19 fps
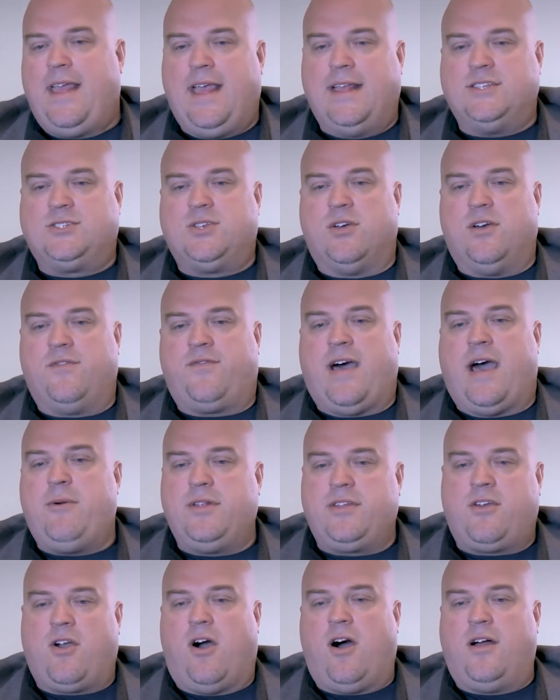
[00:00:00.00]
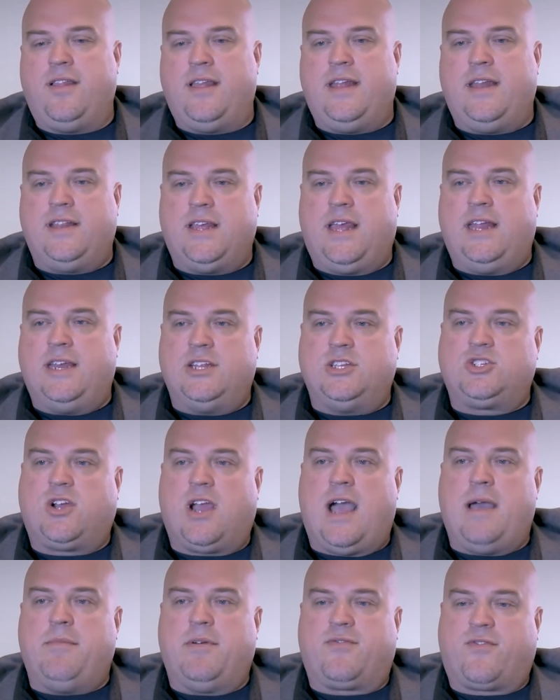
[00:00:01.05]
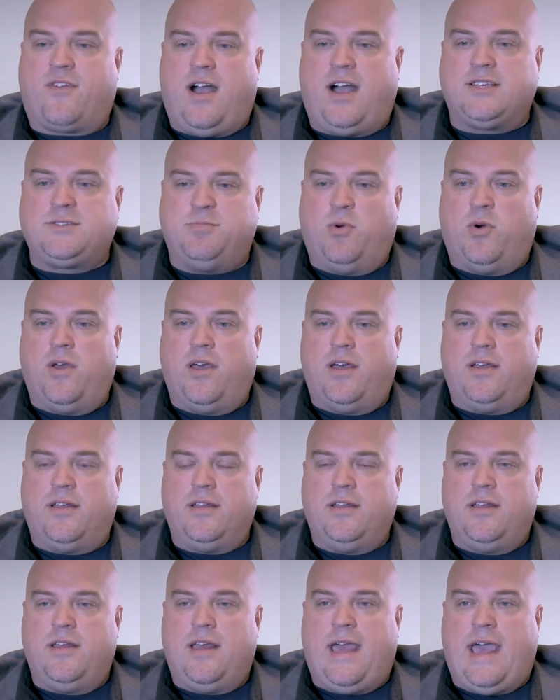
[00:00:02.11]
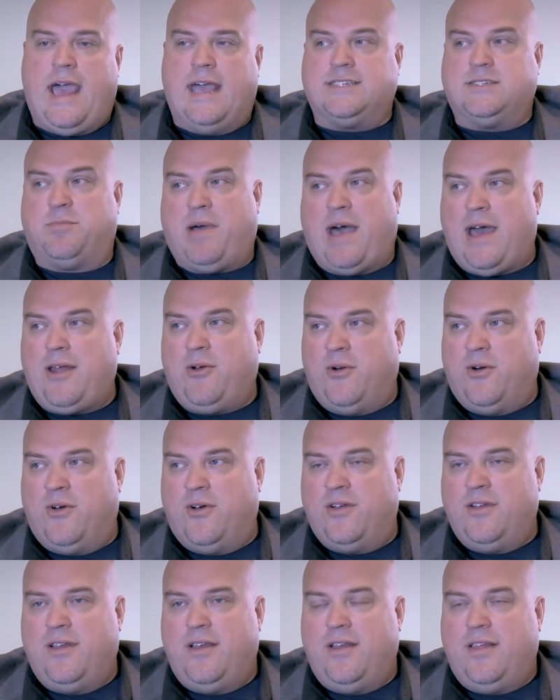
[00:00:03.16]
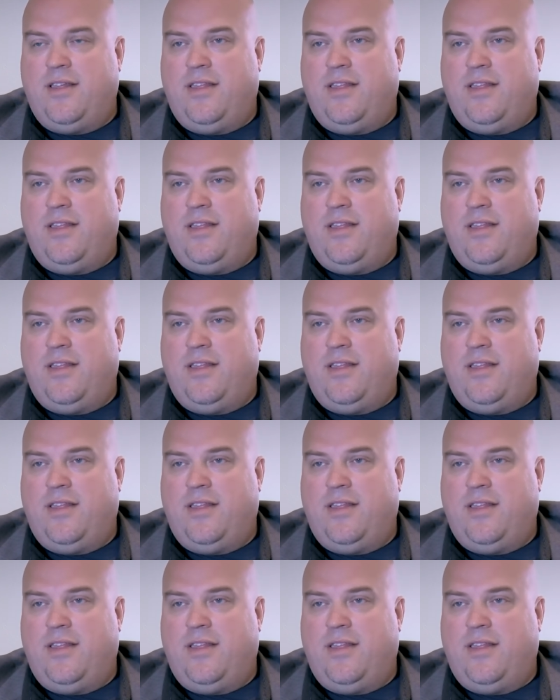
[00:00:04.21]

And so if I would call in and describe a frost boil as a pothole,